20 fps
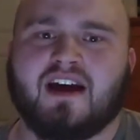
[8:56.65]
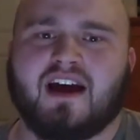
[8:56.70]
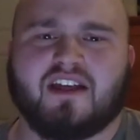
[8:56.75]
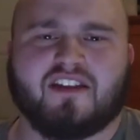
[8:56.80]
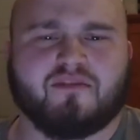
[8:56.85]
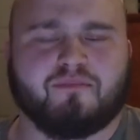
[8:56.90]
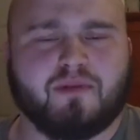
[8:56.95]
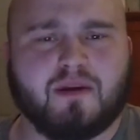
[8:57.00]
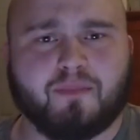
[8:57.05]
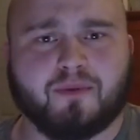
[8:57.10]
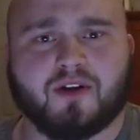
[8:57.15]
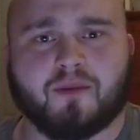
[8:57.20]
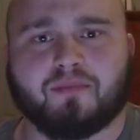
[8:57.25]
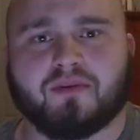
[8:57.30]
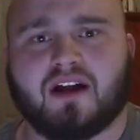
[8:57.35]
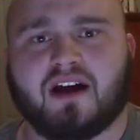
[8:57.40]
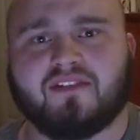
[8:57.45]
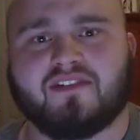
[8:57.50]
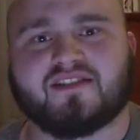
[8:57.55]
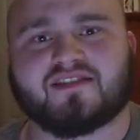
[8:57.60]
And then people
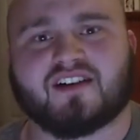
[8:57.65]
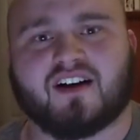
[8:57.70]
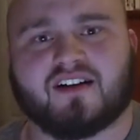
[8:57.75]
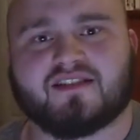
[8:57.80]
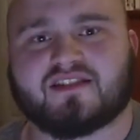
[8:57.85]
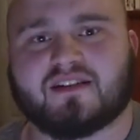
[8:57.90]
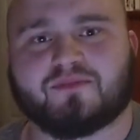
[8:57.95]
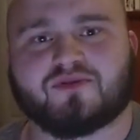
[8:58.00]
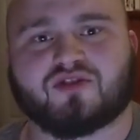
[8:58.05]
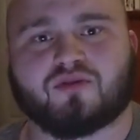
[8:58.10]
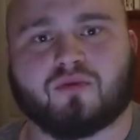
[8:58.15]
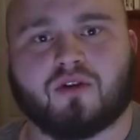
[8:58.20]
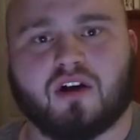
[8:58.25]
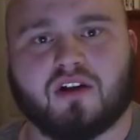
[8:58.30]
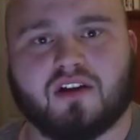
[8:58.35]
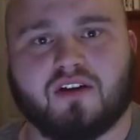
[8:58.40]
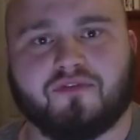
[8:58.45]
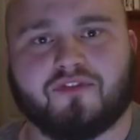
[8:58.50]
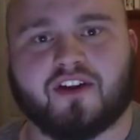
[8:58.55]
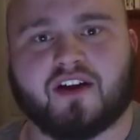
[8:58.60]
apply these concepts to raw
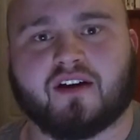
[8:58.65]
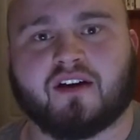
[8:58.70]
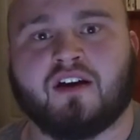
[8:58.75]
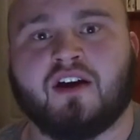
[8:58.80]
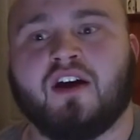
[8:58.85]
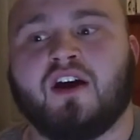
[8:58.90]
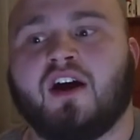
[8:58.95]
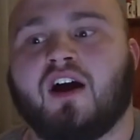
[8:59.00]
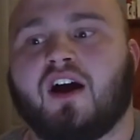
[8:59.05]
lifting.